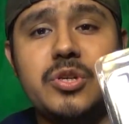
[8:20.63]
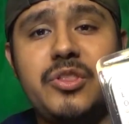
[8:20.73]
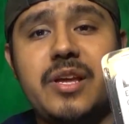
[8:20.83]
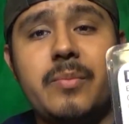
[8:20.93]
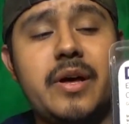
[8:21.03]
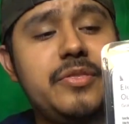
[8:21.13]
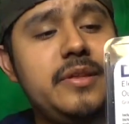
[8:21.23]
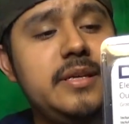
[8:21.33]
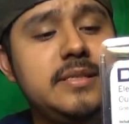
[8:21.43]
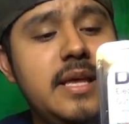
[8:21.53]
The good thing about
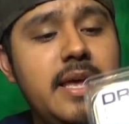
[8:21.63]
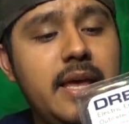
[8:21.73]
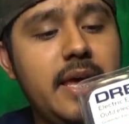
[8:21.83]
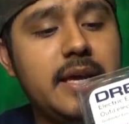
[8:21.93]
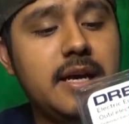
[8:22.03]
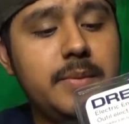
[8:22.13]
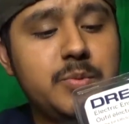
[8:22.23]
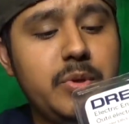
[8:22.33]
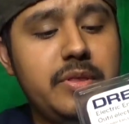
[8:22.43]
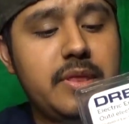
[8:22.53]
this, it
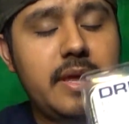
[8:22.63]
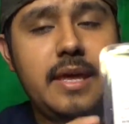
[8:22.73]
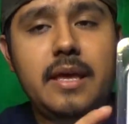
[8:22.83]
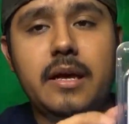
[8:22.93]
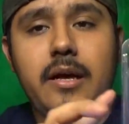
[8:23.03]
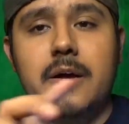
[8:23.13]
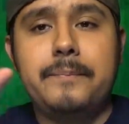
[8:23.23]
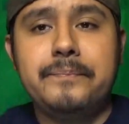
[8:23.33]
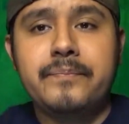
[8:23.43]
comes with a